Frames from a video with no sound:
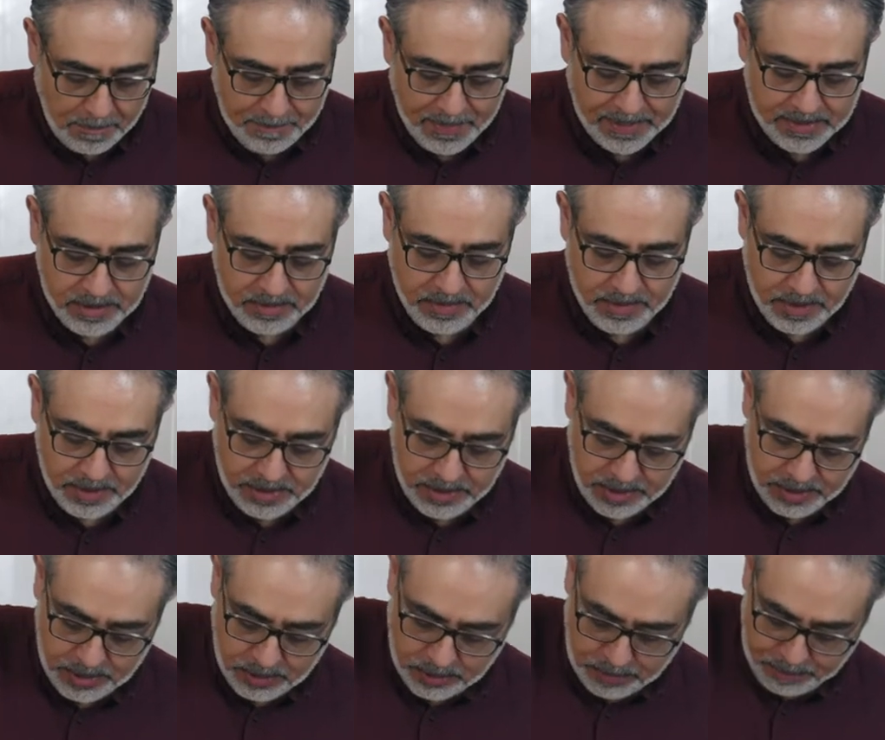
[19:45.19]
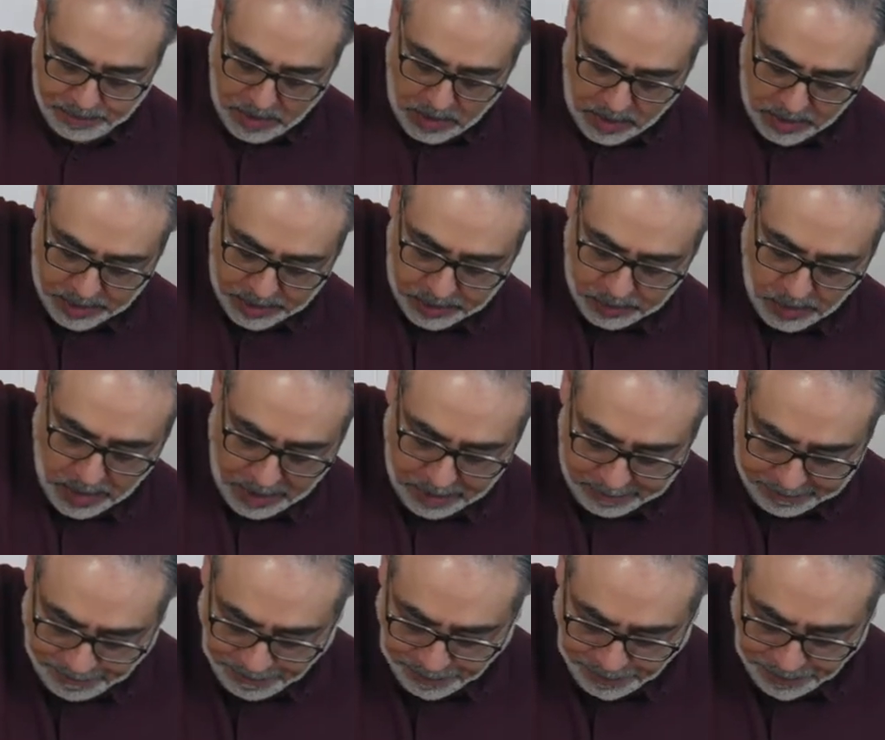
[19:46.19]
butteriness is spot on as
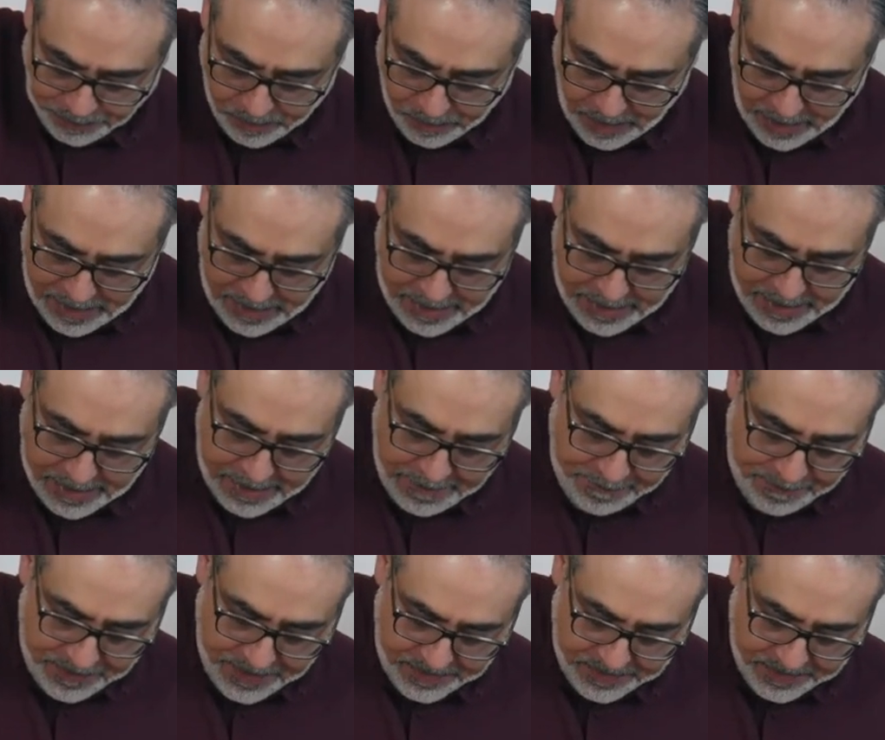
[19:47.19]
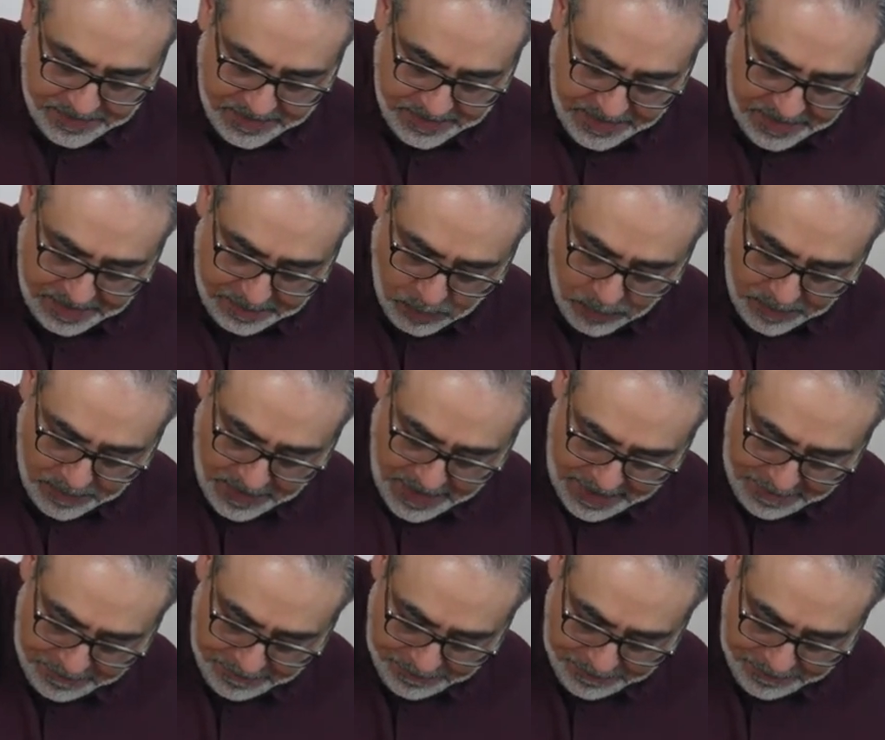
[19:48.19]
well. Doesn't need any more of that.